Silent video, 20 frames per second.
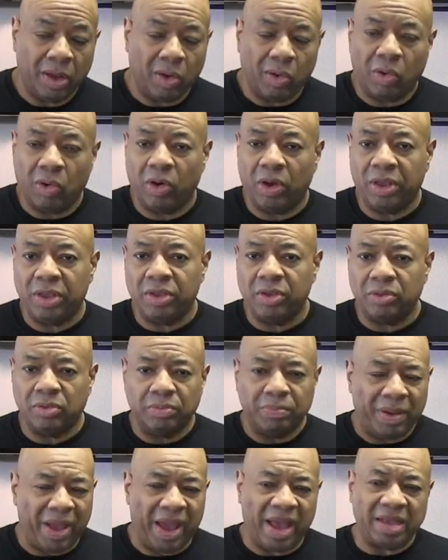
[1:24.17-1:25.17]
Or
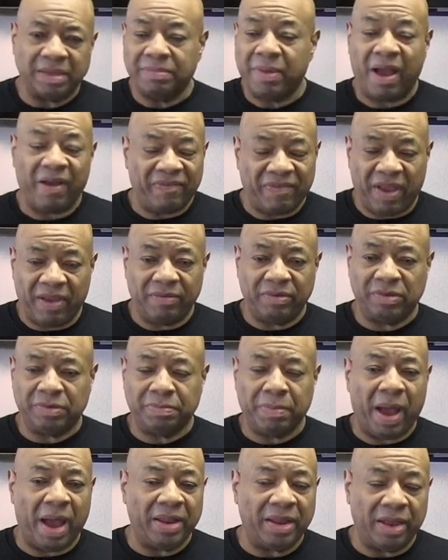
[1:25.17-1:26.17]
you pass my favorite
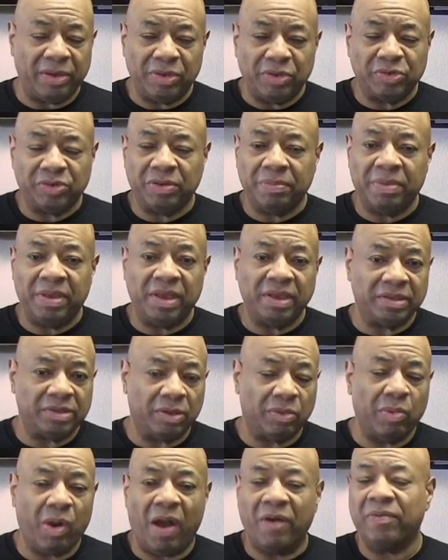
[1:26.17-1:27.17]
spot that used to be, it's
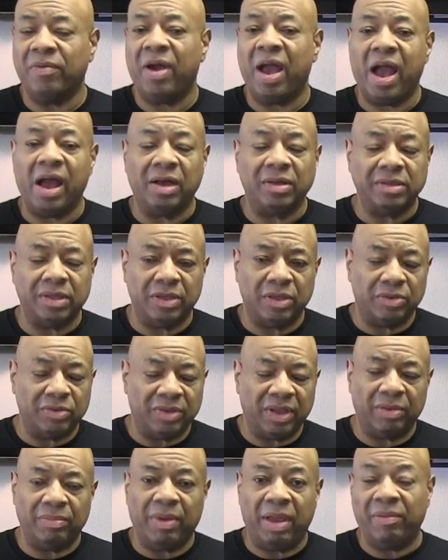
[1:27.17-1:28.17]
the Waffle House, and
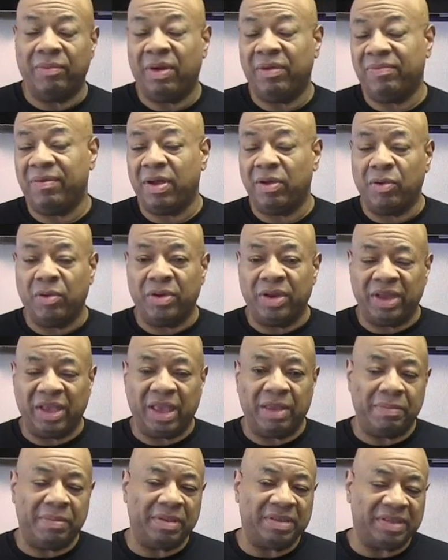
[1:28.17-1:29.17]
you say, man, what if I go in
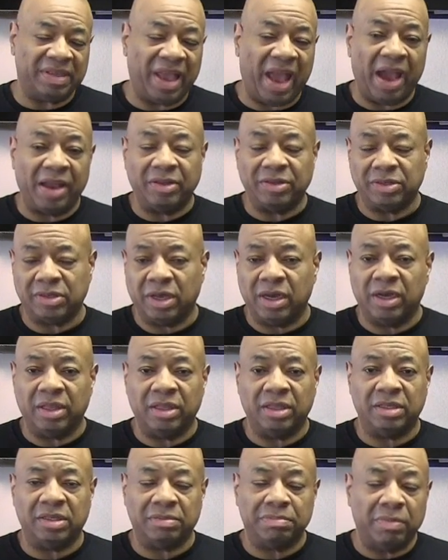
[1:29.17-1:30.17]
and get me a scattered,
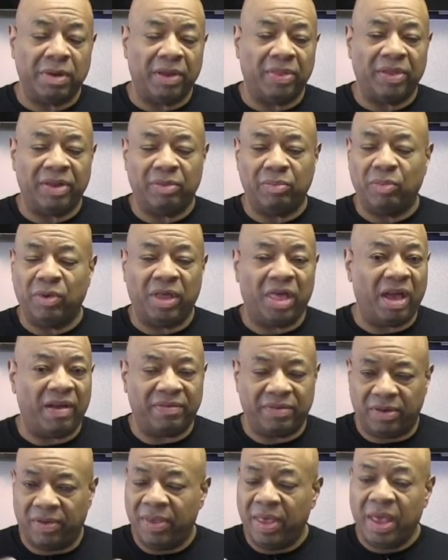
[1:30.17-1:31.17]
smothered, and
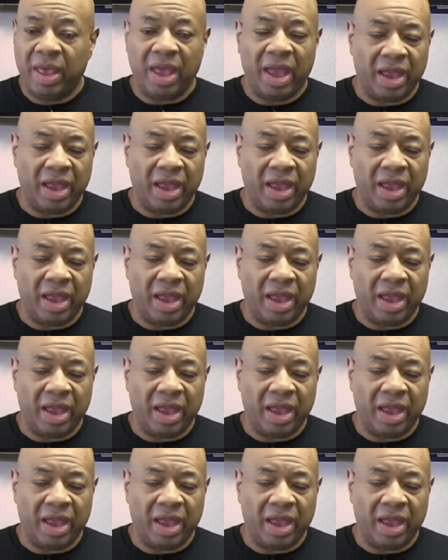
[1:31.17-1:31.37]
whatever,